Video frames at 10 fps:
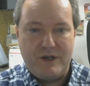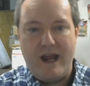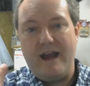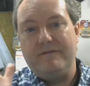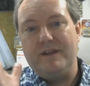You
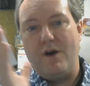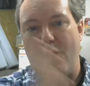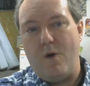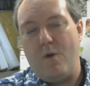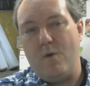have the
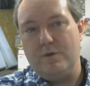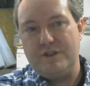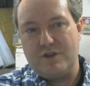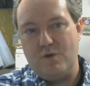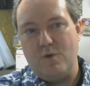old
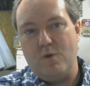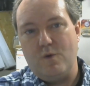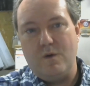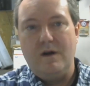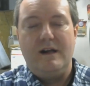
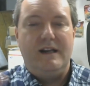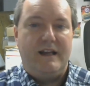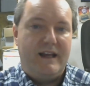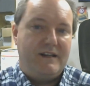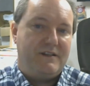school
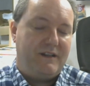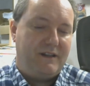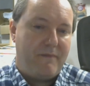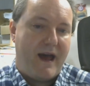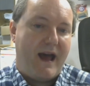engine in
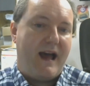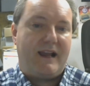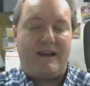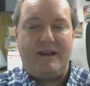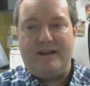the
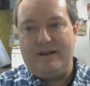back,